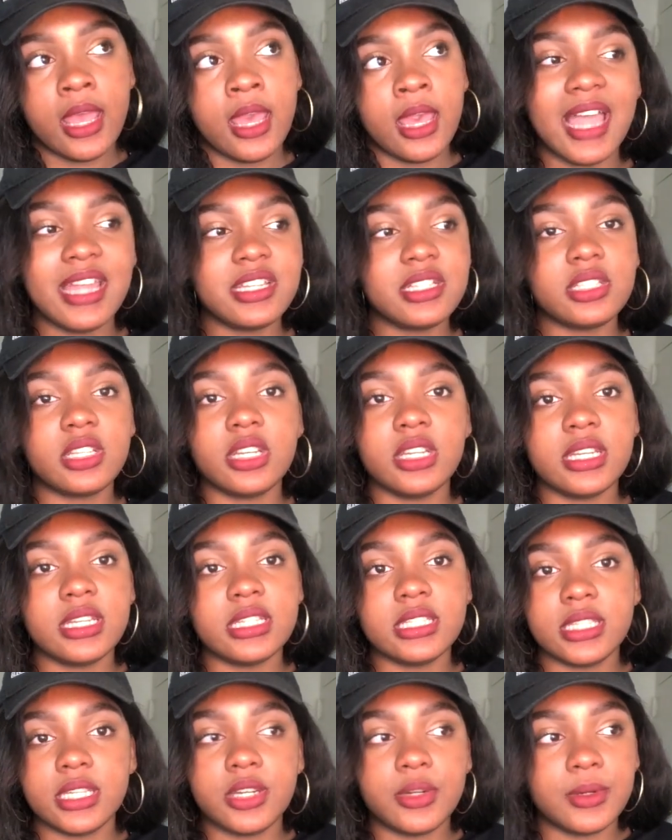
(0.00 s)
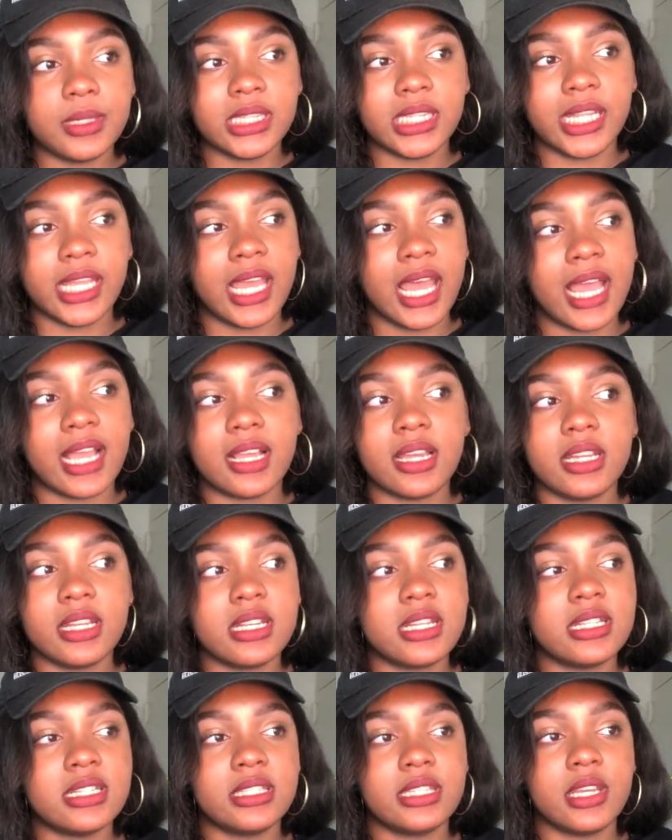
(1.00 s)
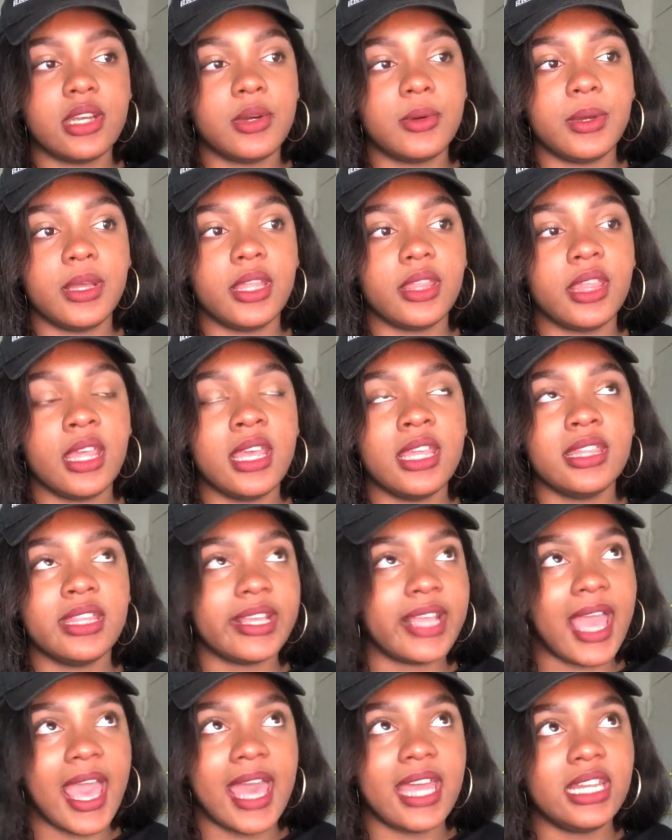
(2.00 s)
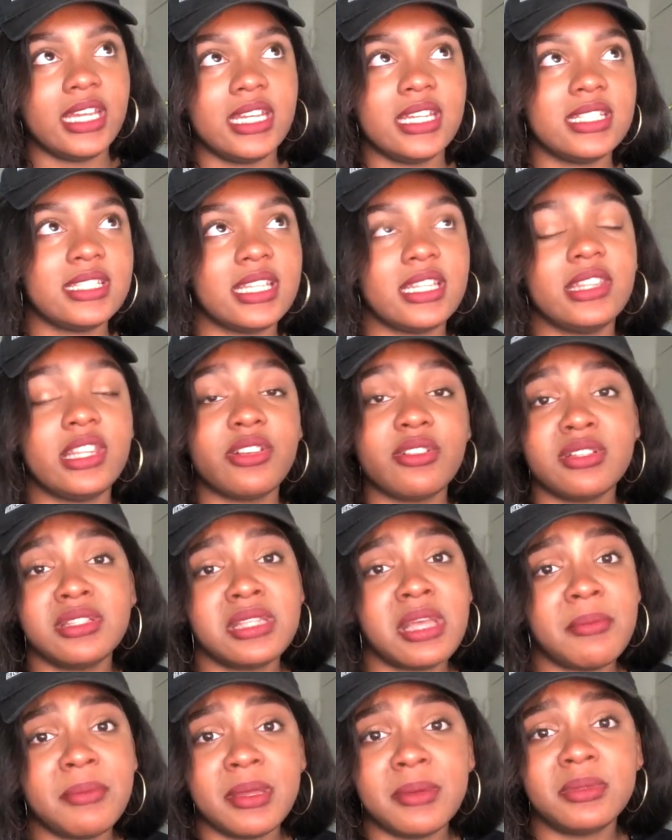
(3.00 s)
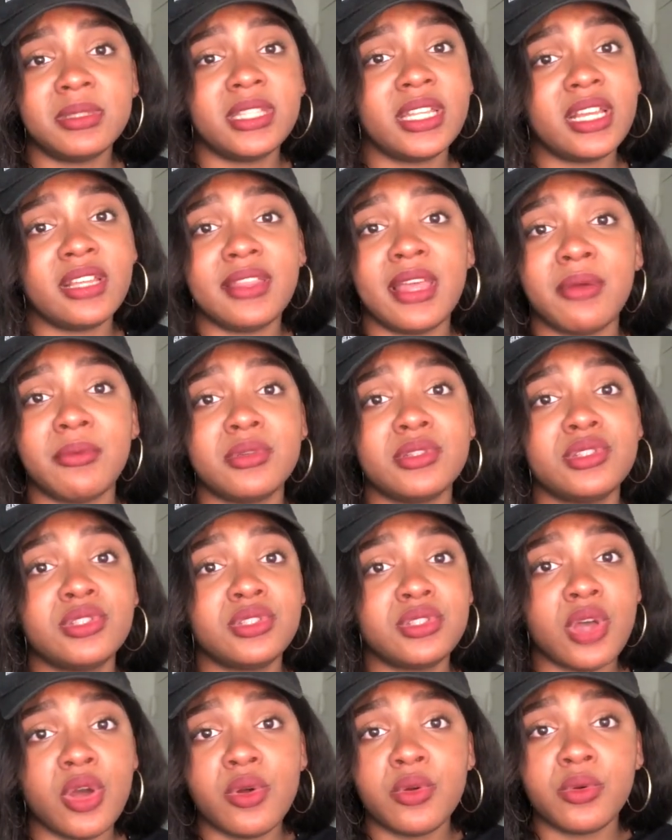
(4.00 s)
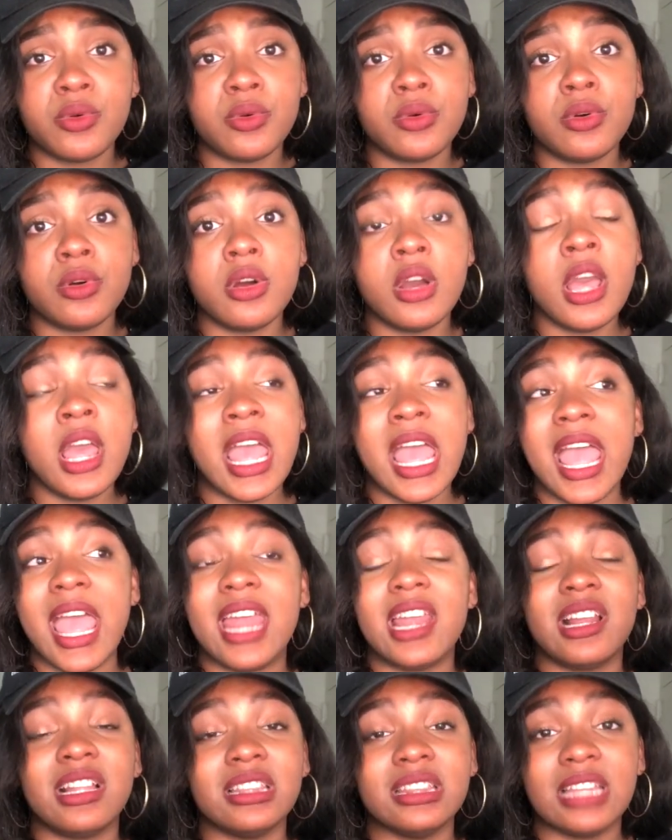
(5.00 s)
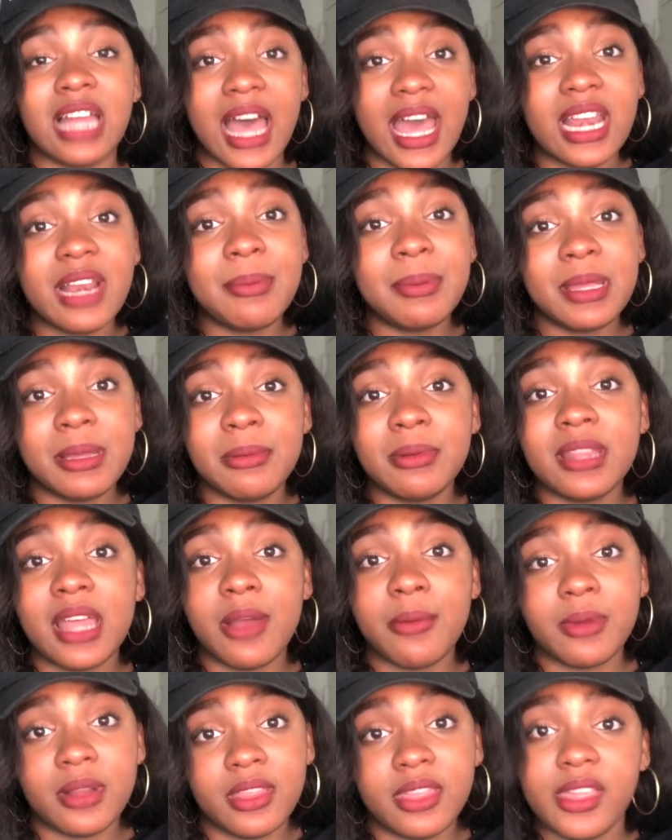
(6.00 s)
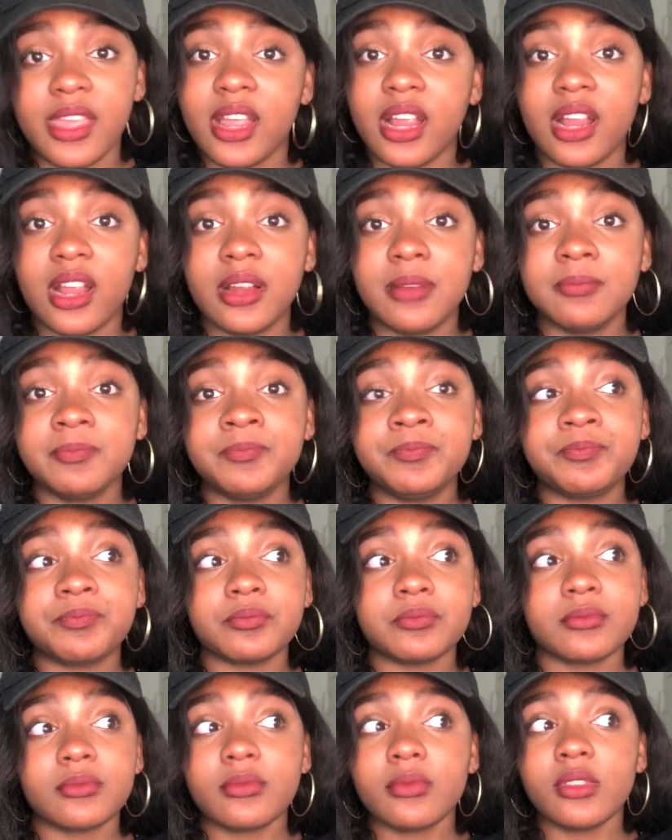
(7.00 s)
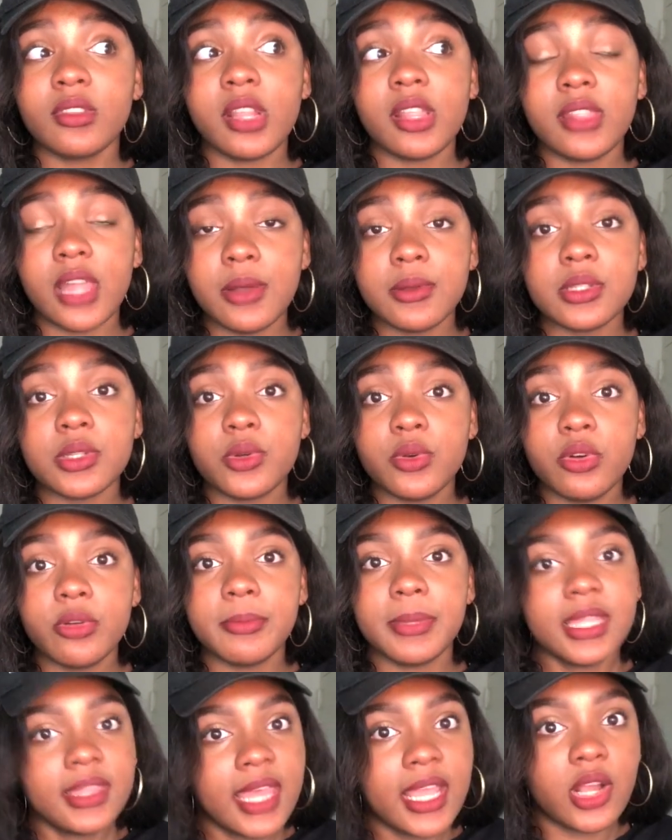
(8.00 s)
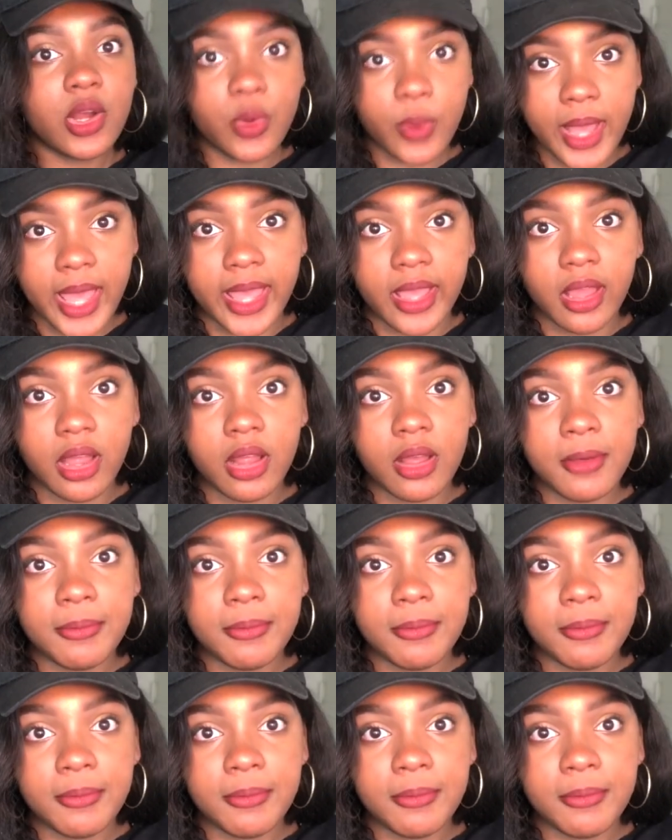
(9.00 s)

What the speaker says: I just couldn't deal with it. I couldn't deal with the cattiness. There were some people there that was so cool. And a lot of people that were there that was cool with me, they quit.